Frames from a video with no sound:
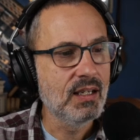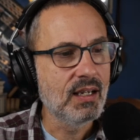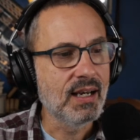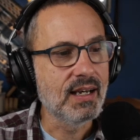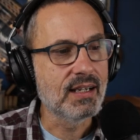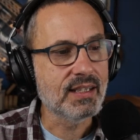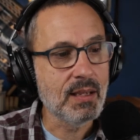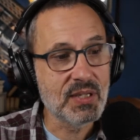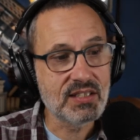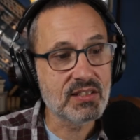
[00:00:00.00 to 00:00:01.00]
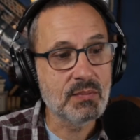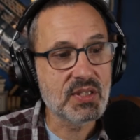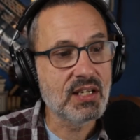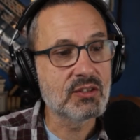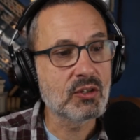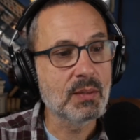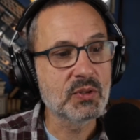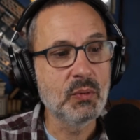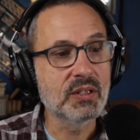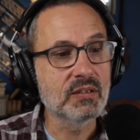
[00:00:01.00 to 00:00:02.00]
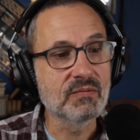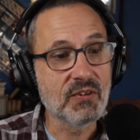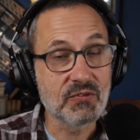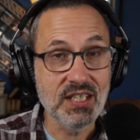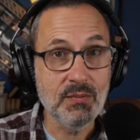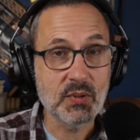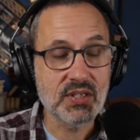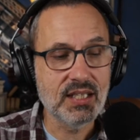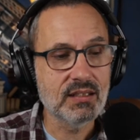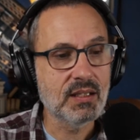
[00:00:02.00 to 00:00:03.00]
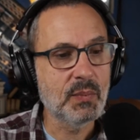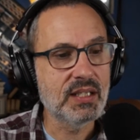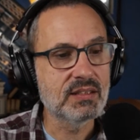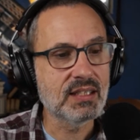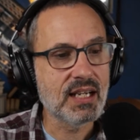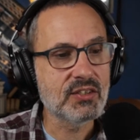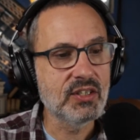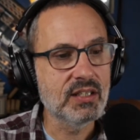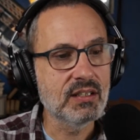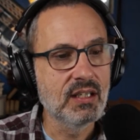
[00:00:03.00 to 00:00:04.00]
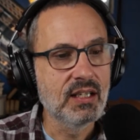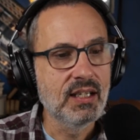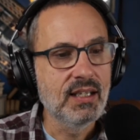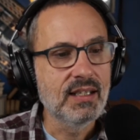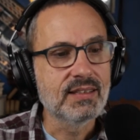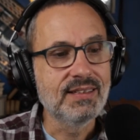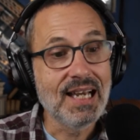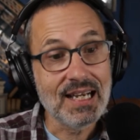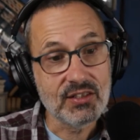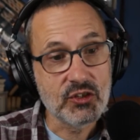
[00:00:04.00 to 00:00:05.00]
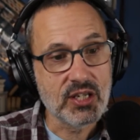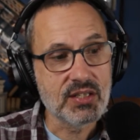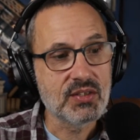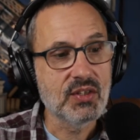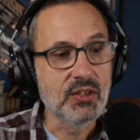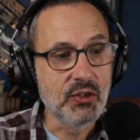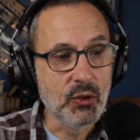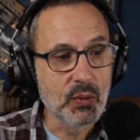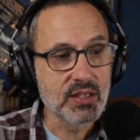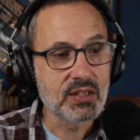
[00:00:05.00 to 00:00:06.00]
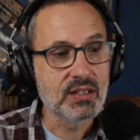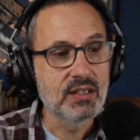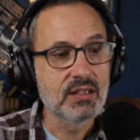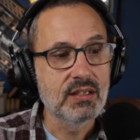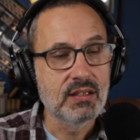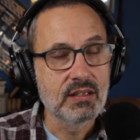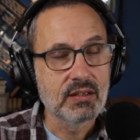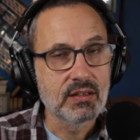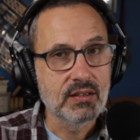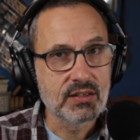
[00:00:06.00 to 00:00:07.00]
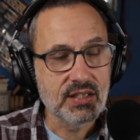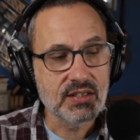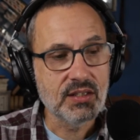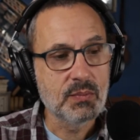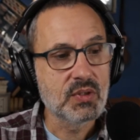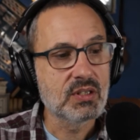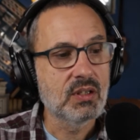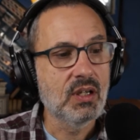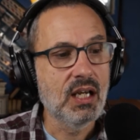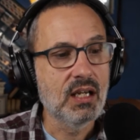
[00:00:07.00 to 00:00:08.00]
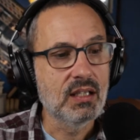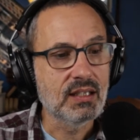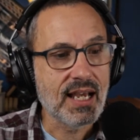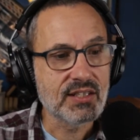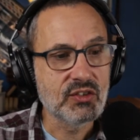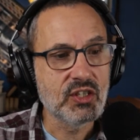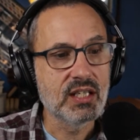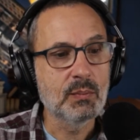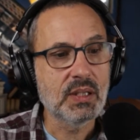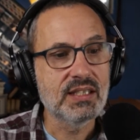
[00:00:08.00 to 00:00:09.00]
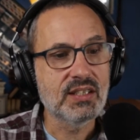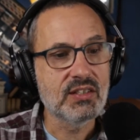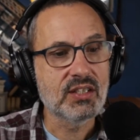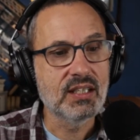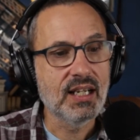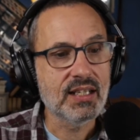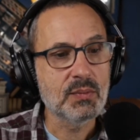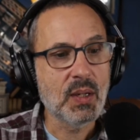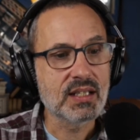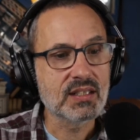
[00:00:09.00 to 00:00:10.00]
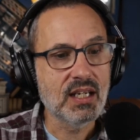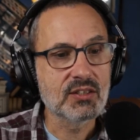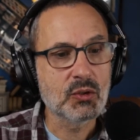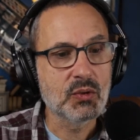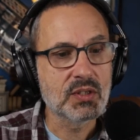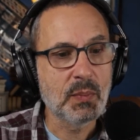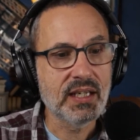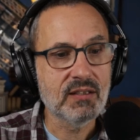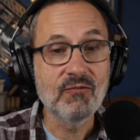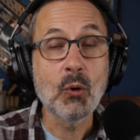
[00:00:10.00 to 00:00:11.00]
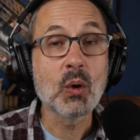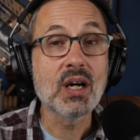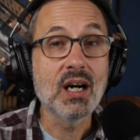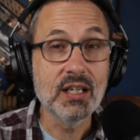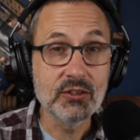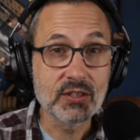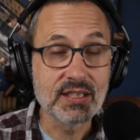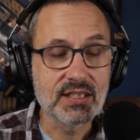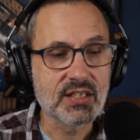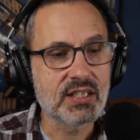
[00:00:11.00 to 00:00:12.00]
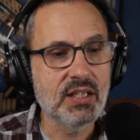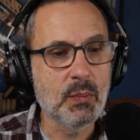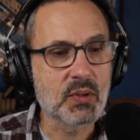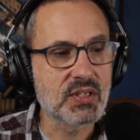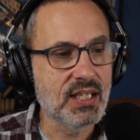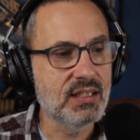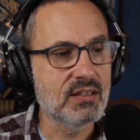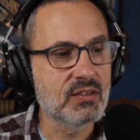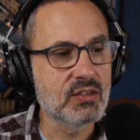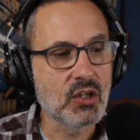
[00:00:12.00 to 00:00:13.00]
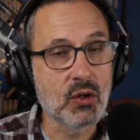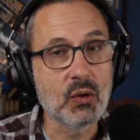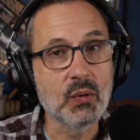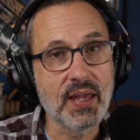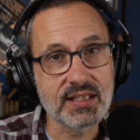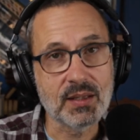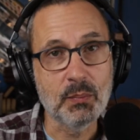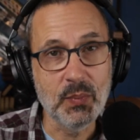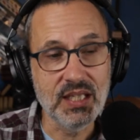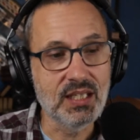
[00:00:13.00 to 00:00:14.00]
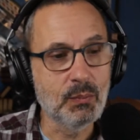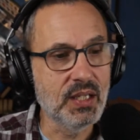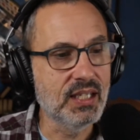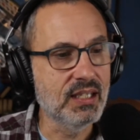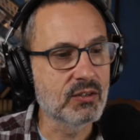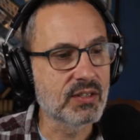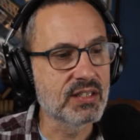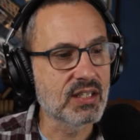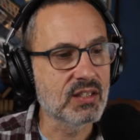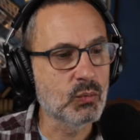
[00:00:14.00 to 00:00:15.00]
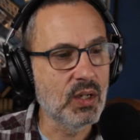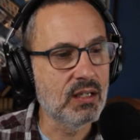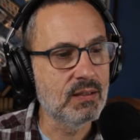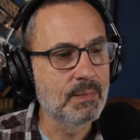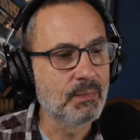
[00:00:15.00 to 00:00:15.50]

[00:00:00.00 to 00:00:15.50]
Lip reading: Gaming system sales are up 215% compared to last year. Not just the newest systems. Last gen PlayStation and Xbox consoles spiked 460%. So that's a big, big increase as well.